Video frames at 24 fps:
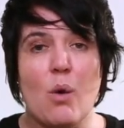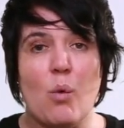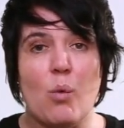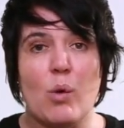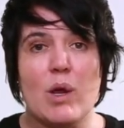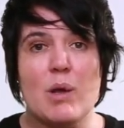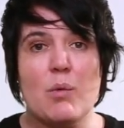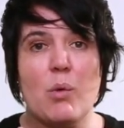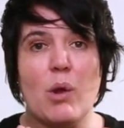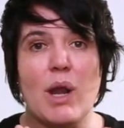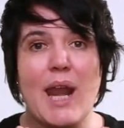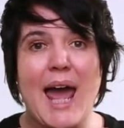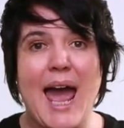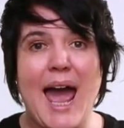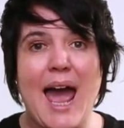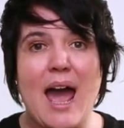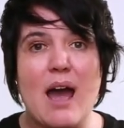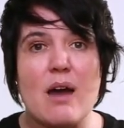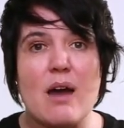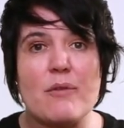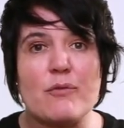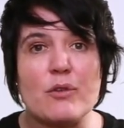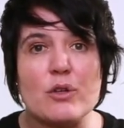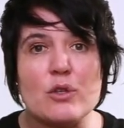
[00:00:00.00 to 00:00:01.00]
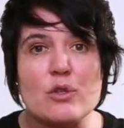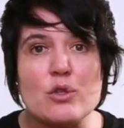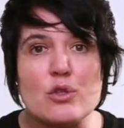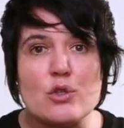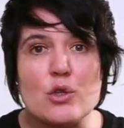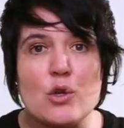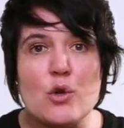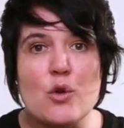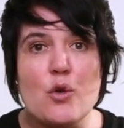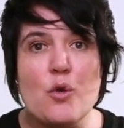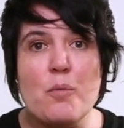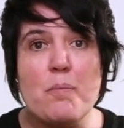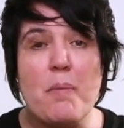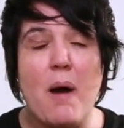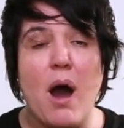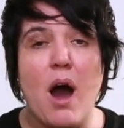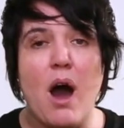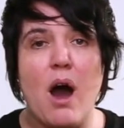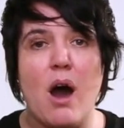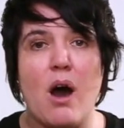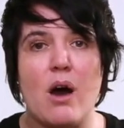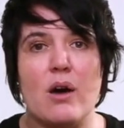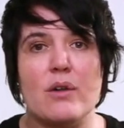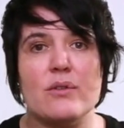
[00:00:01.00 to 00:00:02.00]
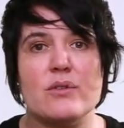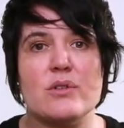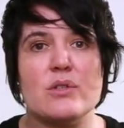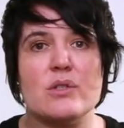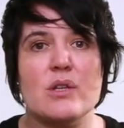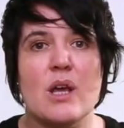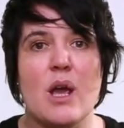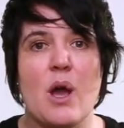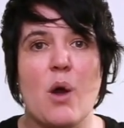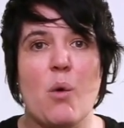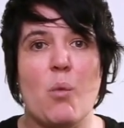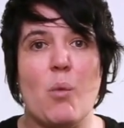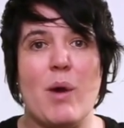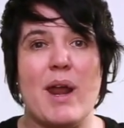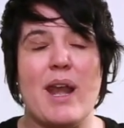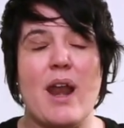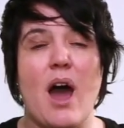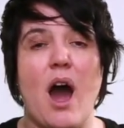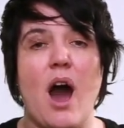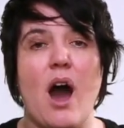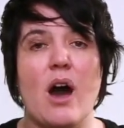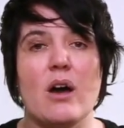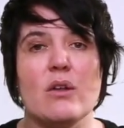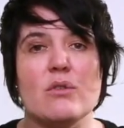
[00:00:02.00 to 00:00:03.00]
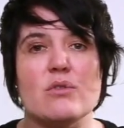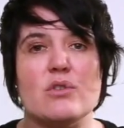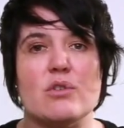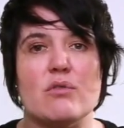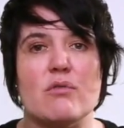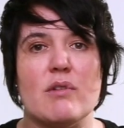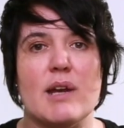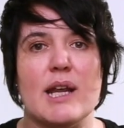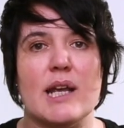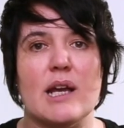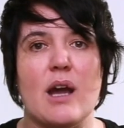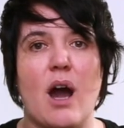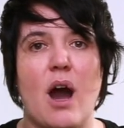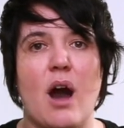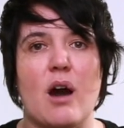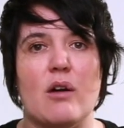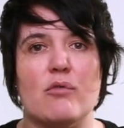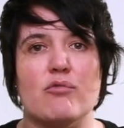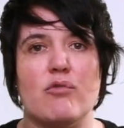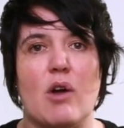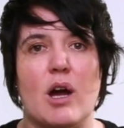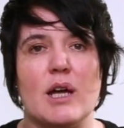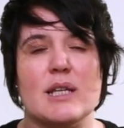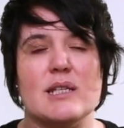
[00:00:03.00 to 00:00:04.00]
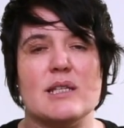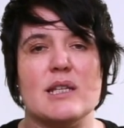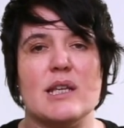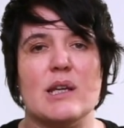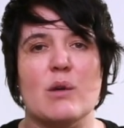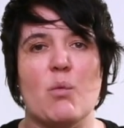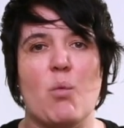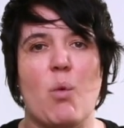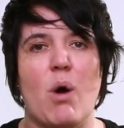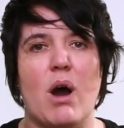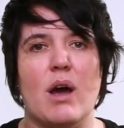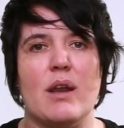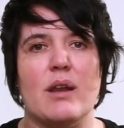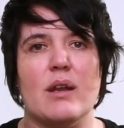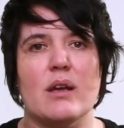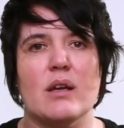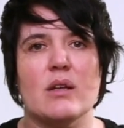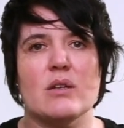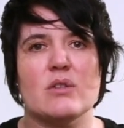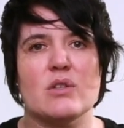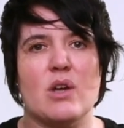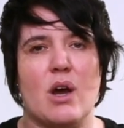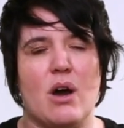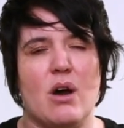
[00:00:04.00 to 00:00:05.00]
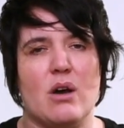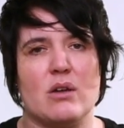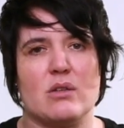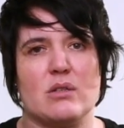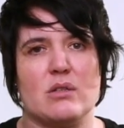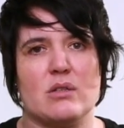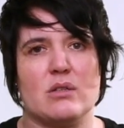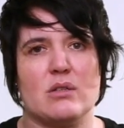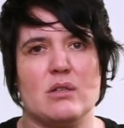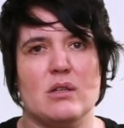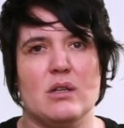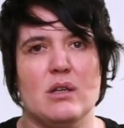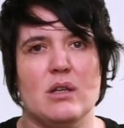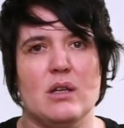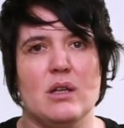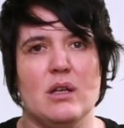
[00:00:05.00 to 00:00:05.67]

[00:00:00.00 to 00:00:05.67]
we will have 2 paths when answering our Writing 1 tasks.